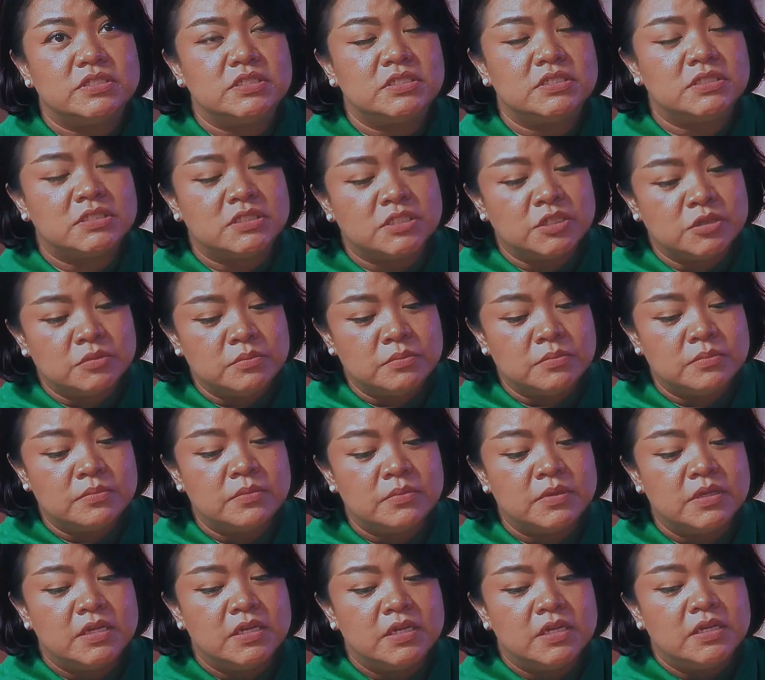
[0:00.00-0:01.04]

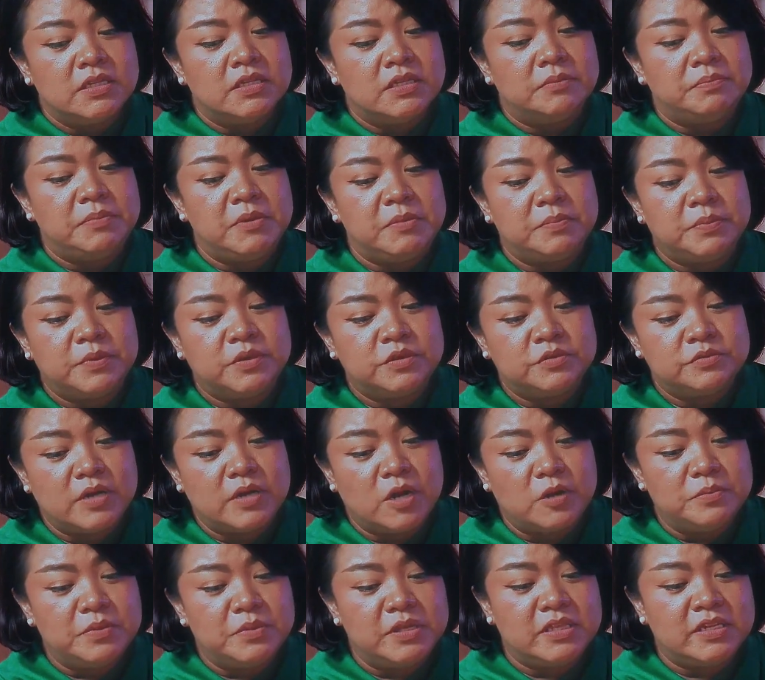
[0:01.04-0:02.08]
system, the people
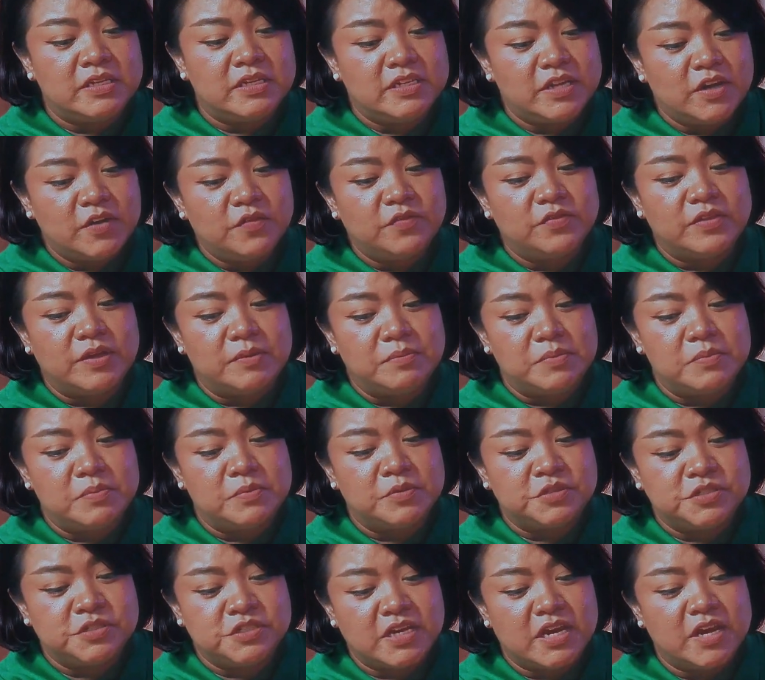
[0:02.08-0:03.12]
around me, the love that
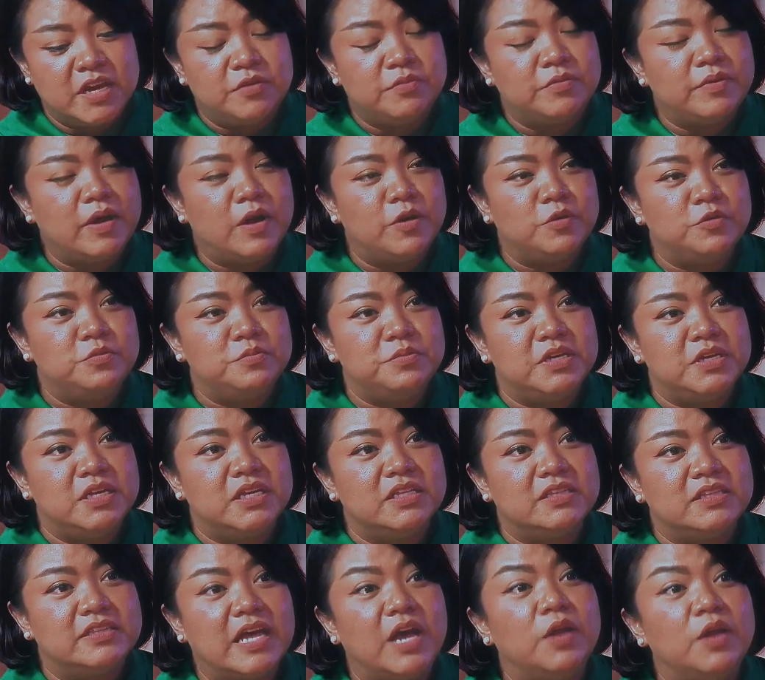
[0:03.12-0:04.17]
people share around
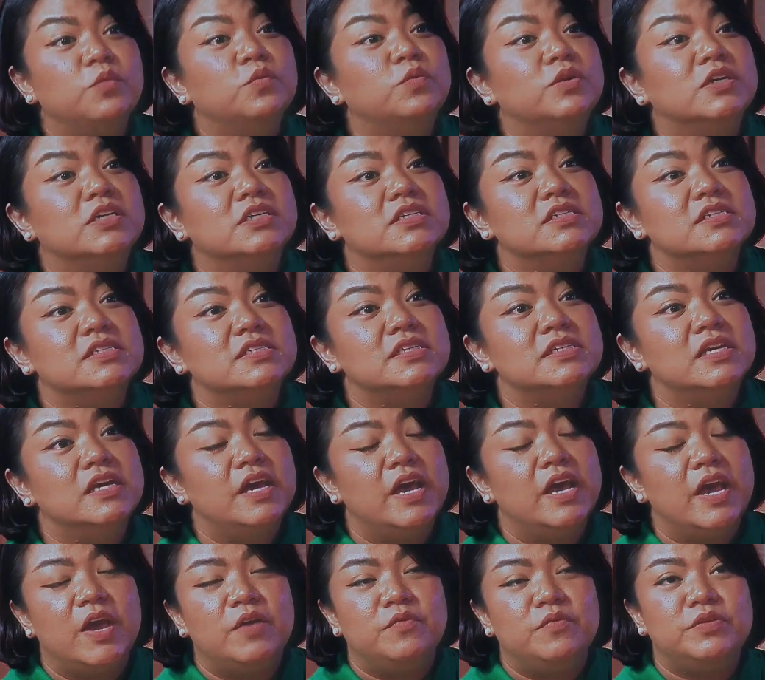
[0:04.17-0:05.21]
me, that works.
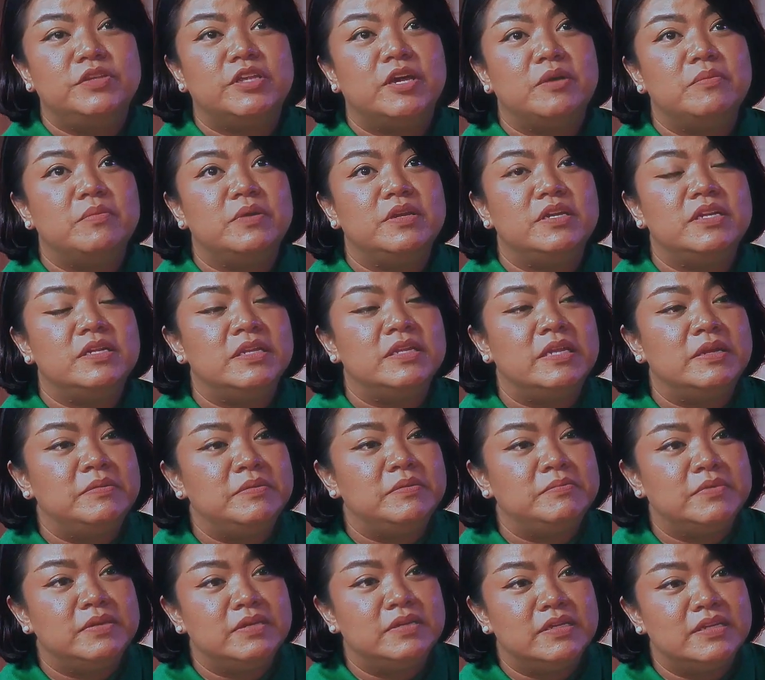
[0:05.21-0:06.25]
Every time I'm
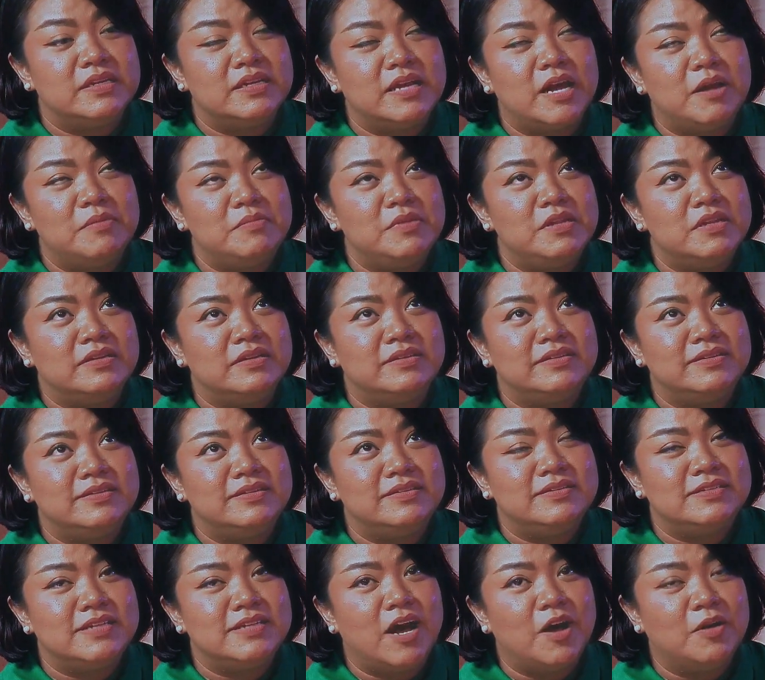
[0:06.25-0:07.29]
in a
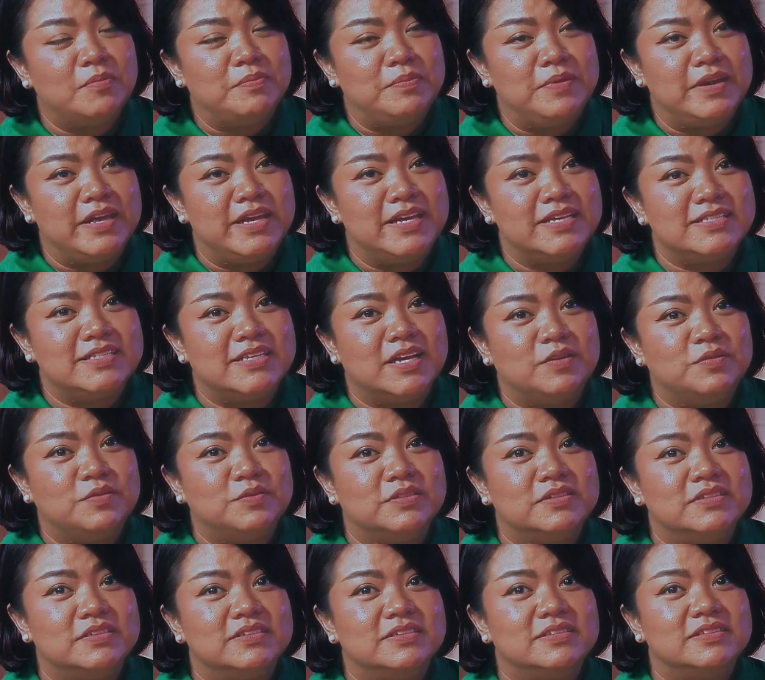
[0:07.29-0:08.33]
dark place, I
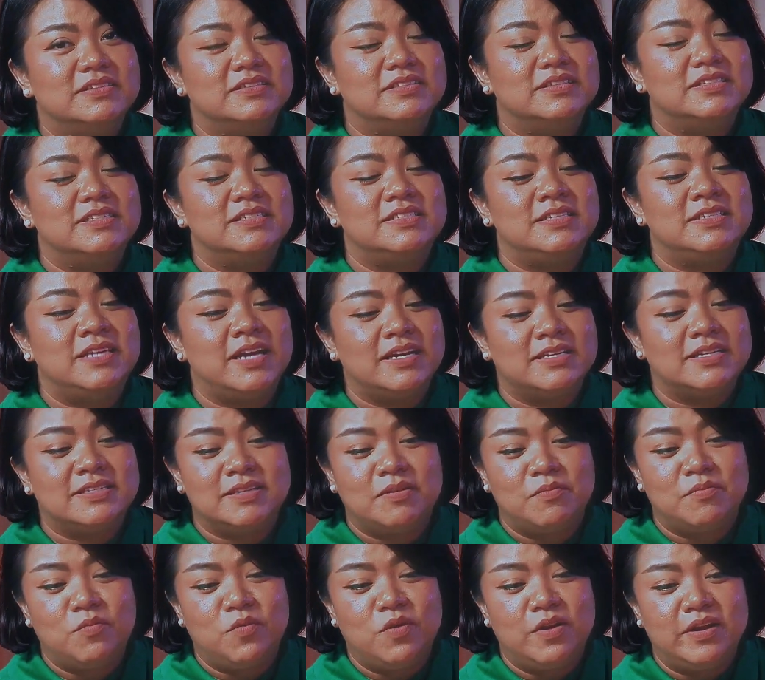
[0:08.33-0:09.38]
will just text
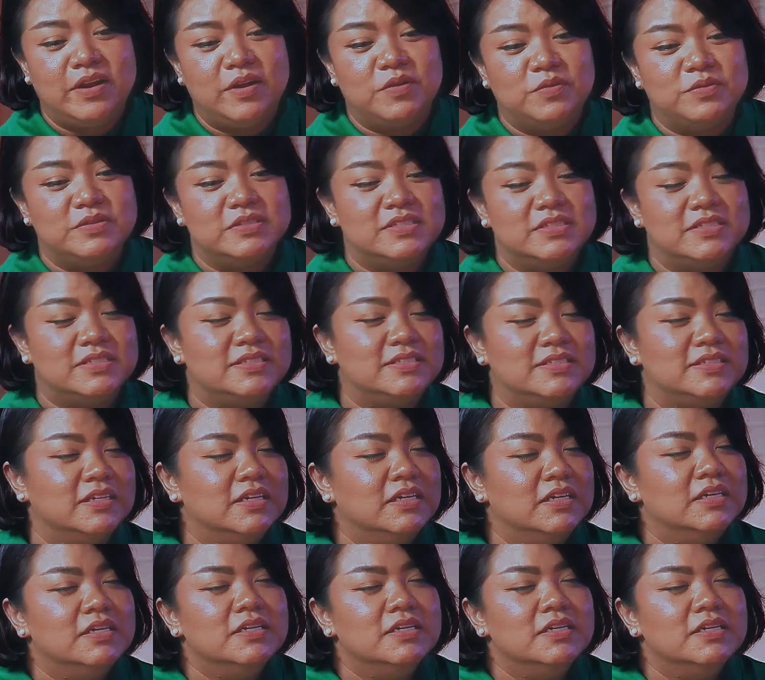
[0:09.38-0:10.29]
someone. I will just